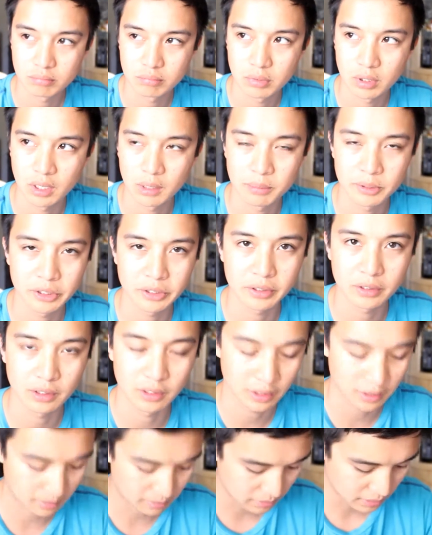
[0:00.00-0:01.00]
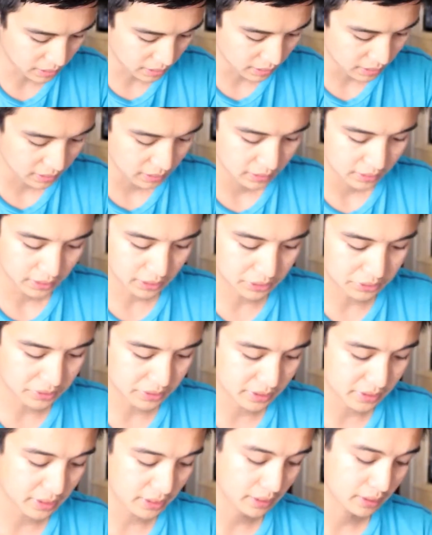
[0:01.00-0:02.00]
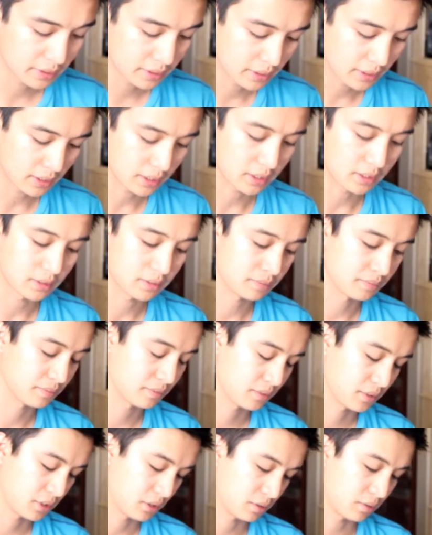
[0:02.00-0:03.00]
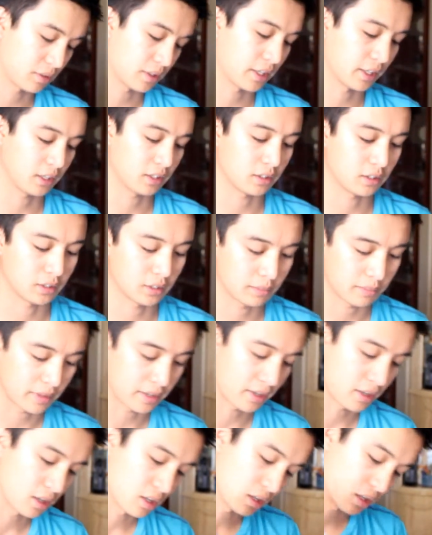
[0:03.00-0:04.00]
particularly interesting. So what I called on my